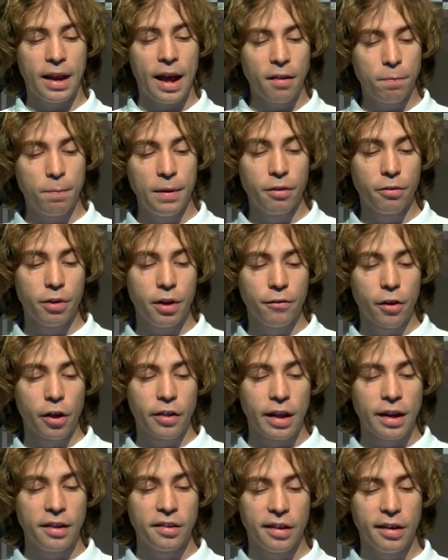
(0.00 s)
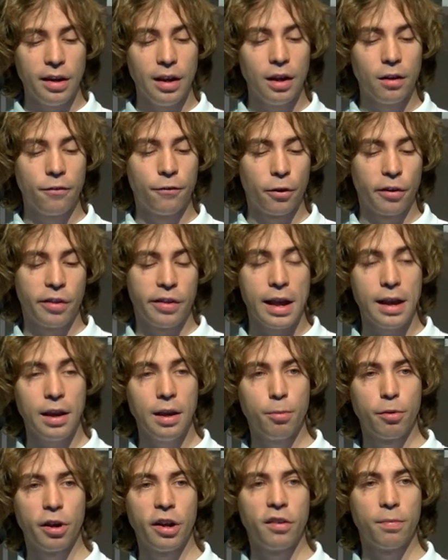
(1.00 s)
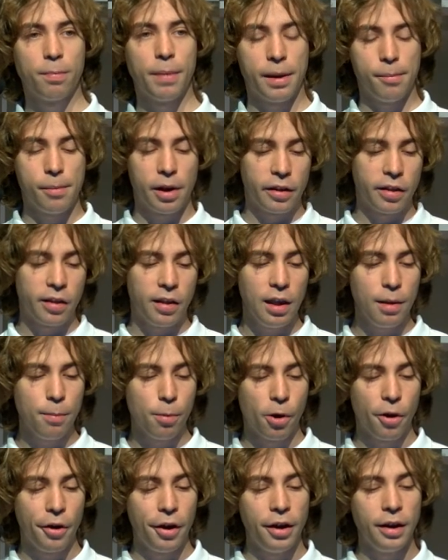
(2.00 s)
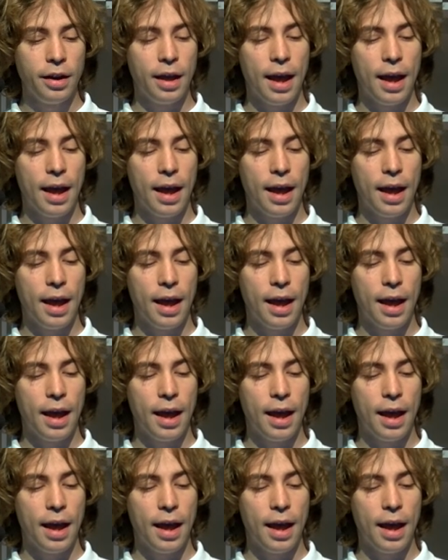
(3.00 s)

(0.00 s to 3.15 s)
has been reverse engineered for Sandy Bridge by Mark Seaborn,